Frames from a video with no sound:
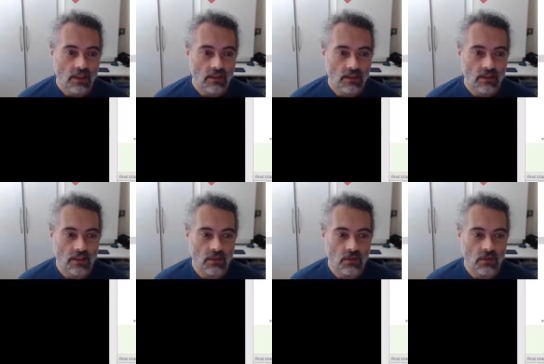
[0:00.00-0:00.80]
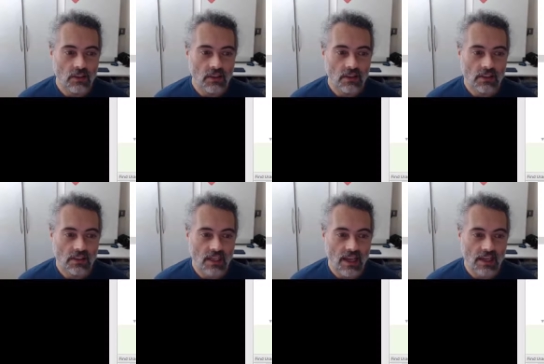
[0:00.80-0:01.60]
I'm going to ignore the
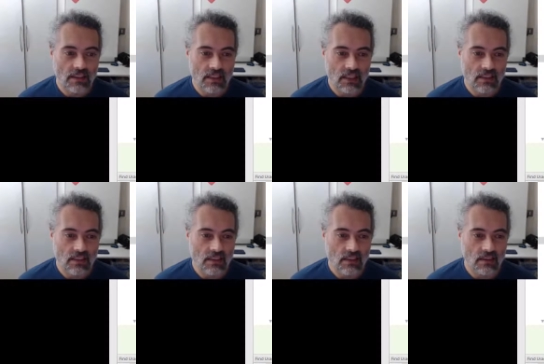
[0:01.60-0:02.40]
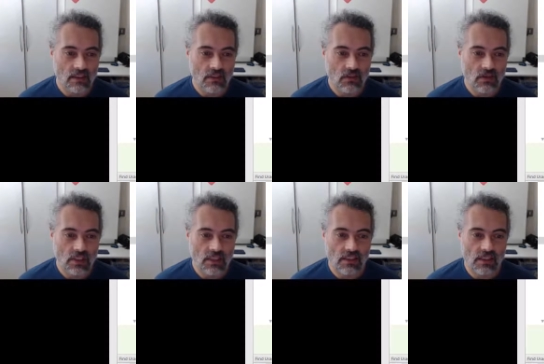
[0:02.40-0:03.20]
set access. I'm going to use
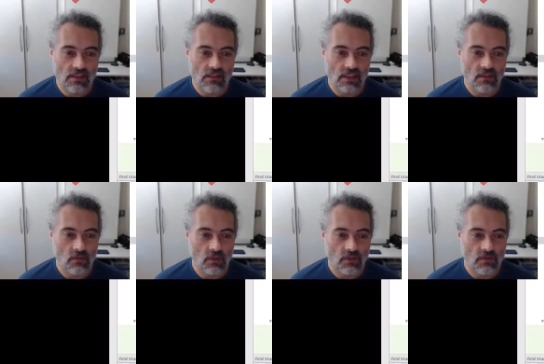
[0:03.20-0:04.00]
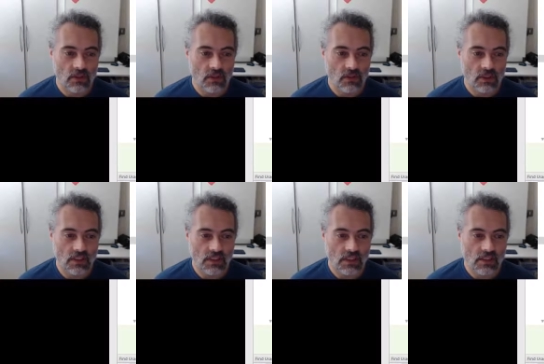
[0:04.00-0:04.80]
accessors even when field
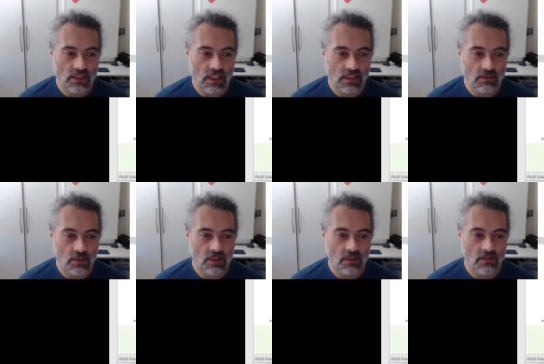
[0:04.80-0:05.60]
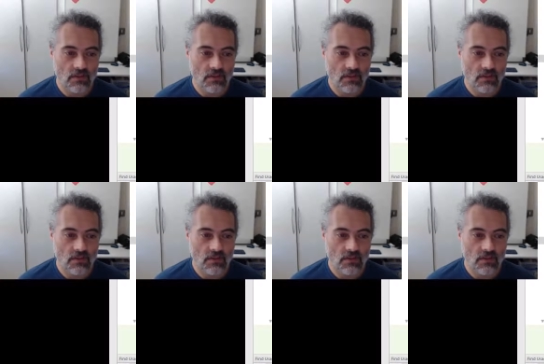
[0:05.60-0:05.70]
is accessible.